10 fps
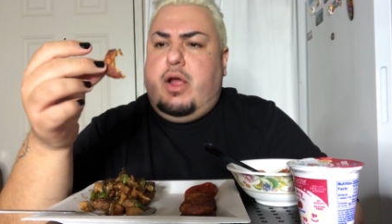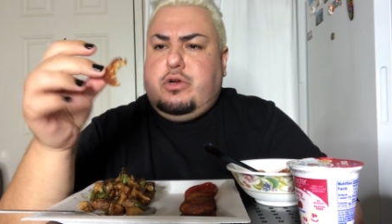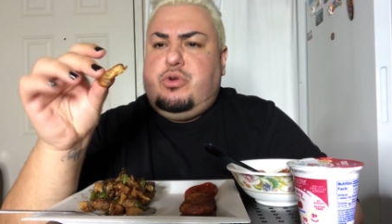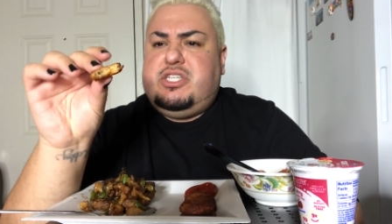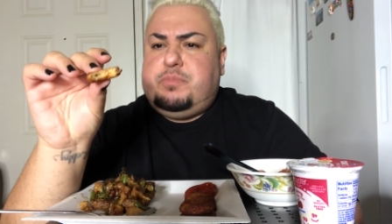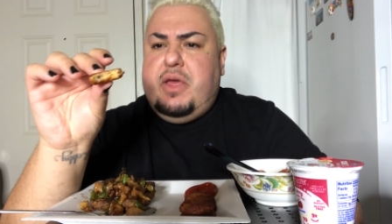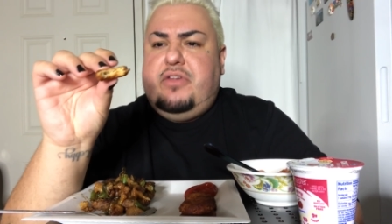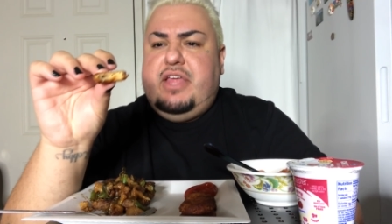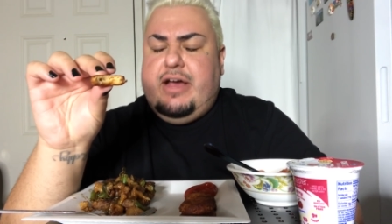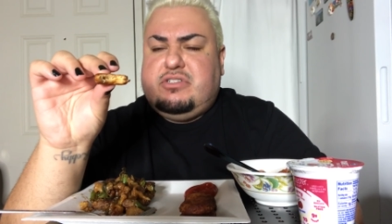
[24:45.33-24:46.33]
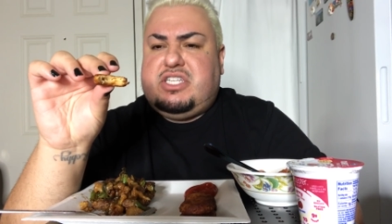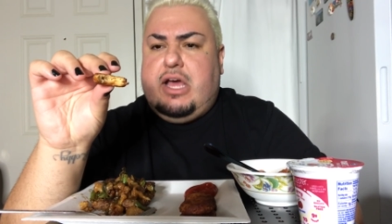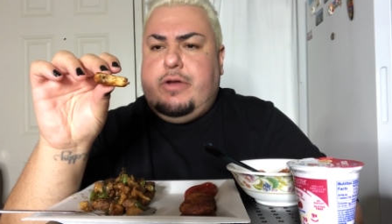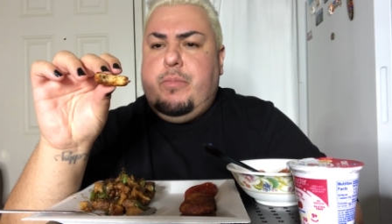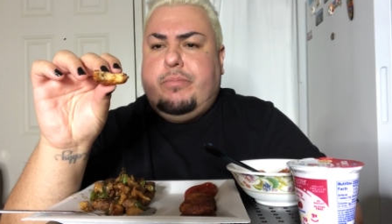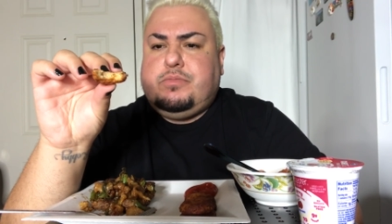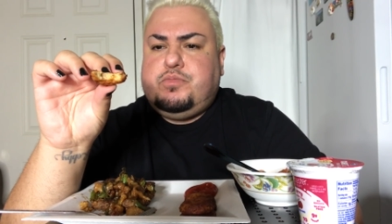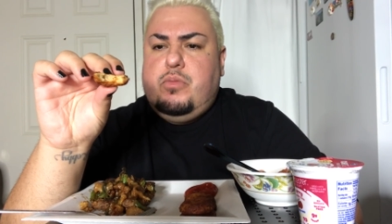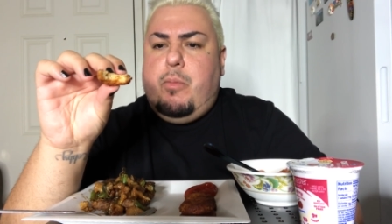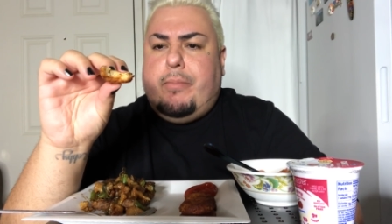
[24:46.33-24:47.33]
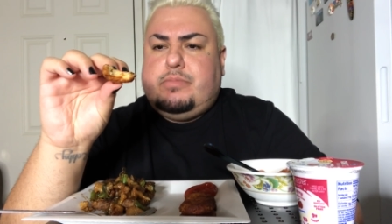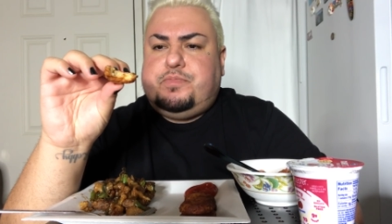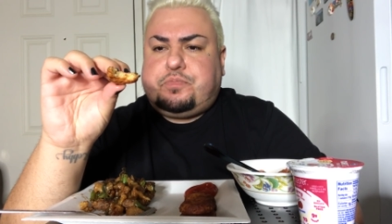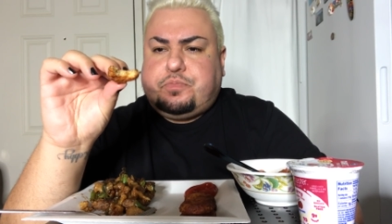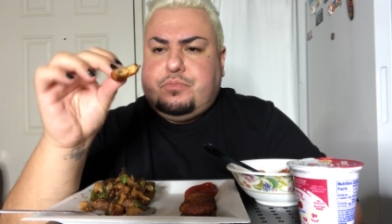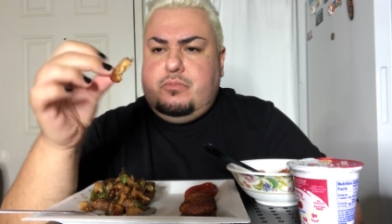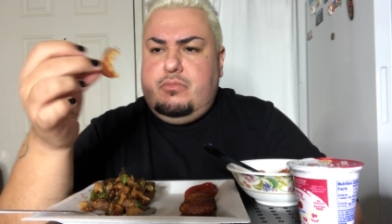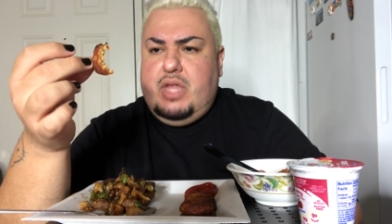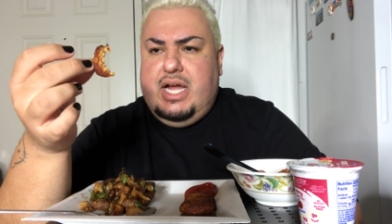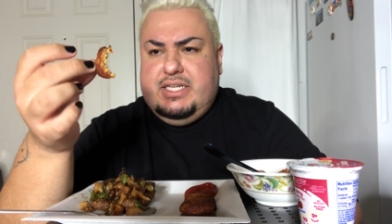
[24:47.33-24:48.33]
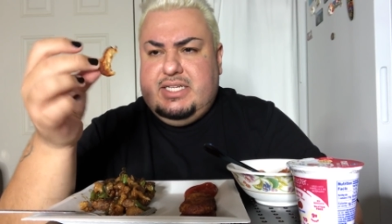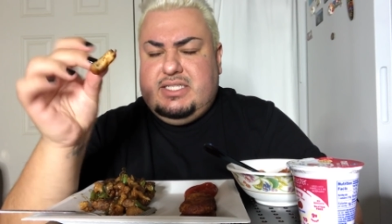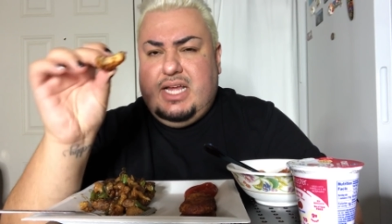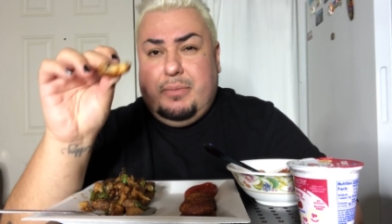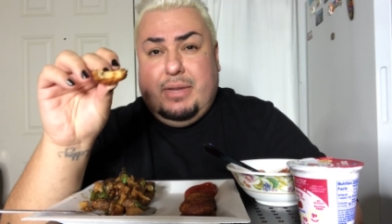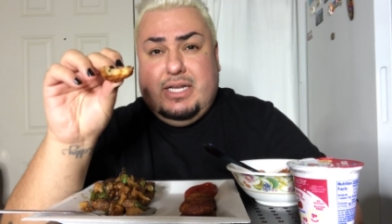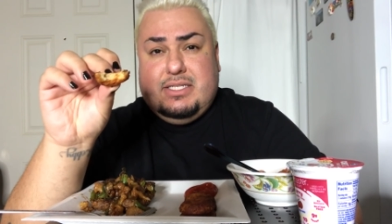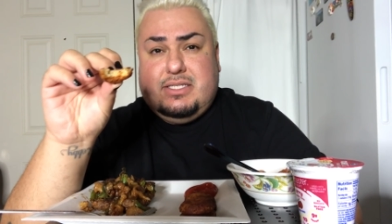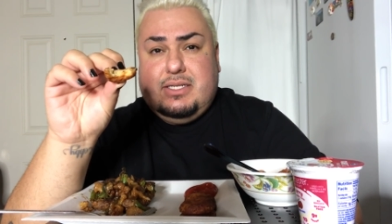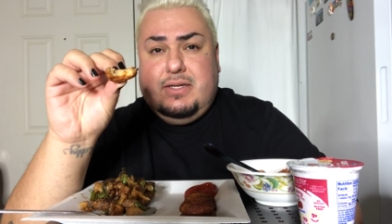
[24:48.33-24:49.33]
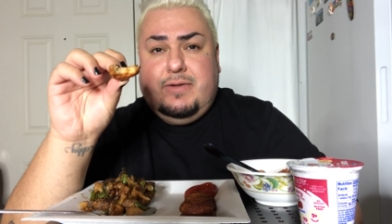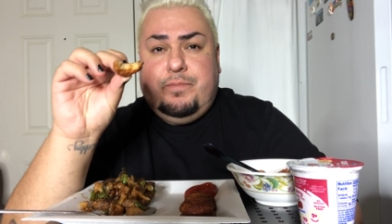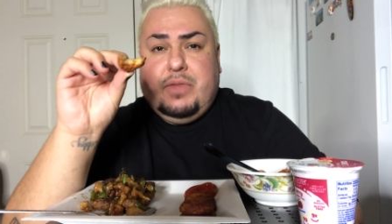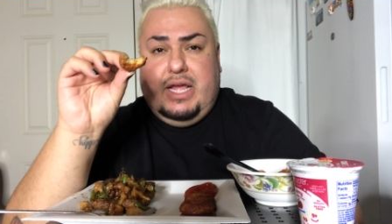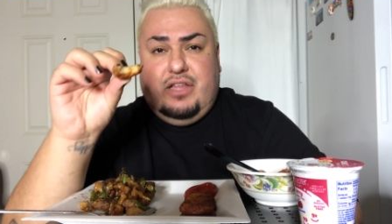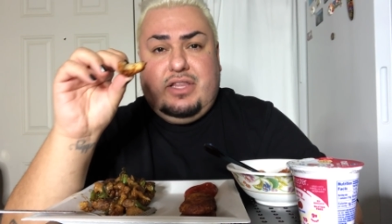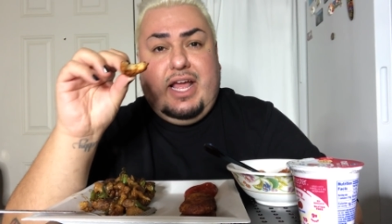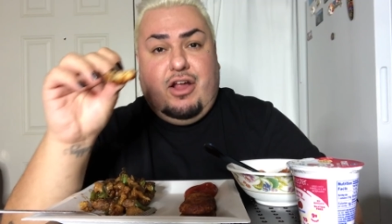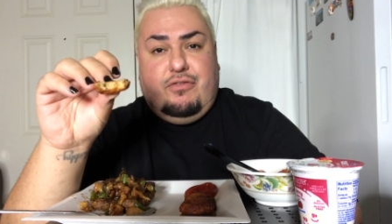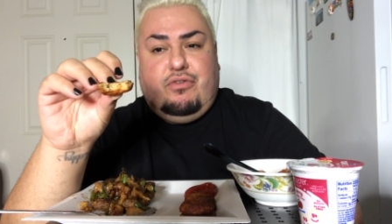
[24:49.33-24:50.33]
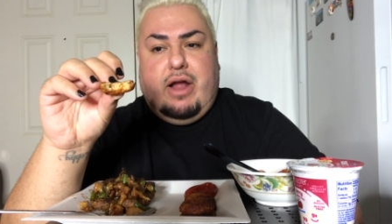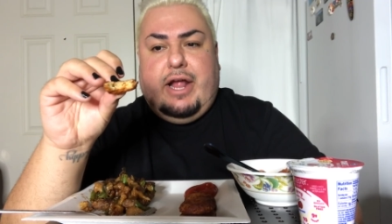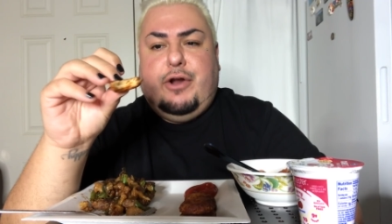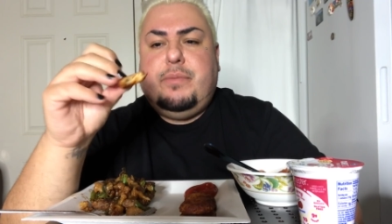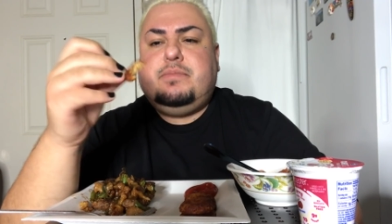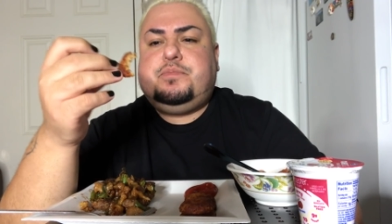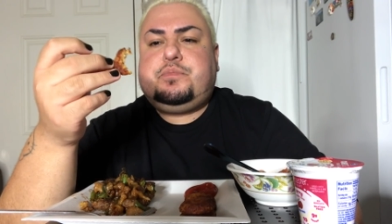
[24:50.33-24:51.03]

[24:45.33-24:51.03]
Crispy on the outside. I did 10 minutes in the air fryer.